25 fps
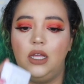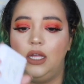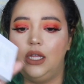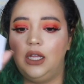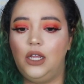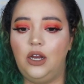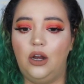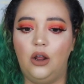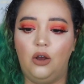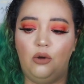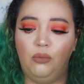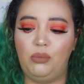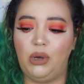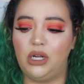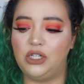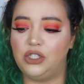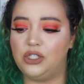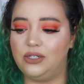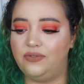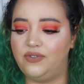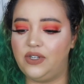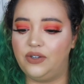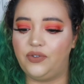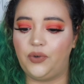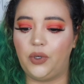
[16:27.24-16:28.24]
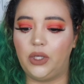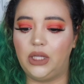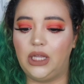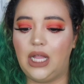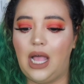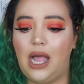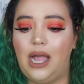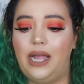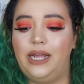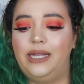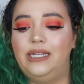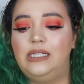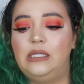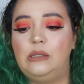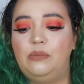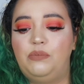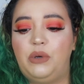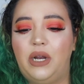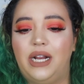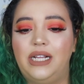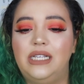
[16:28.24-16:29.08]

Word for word: you know, a bunch of different lines, but